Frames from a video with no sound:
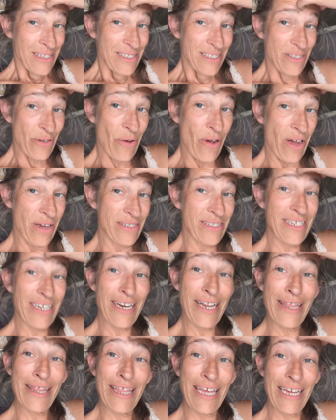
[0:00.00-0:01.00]
So I did
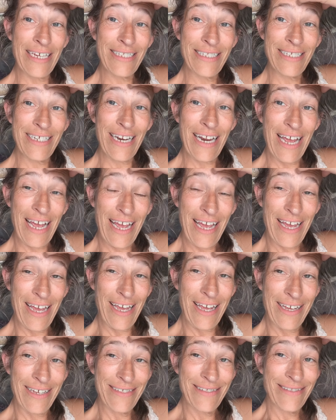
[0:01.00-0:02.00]
a thing
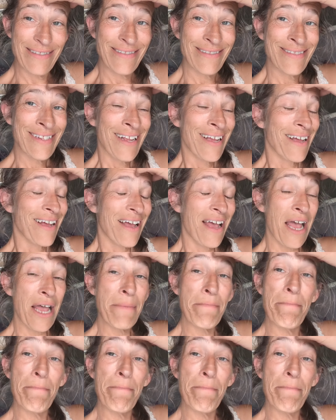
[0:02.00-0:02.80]
today. I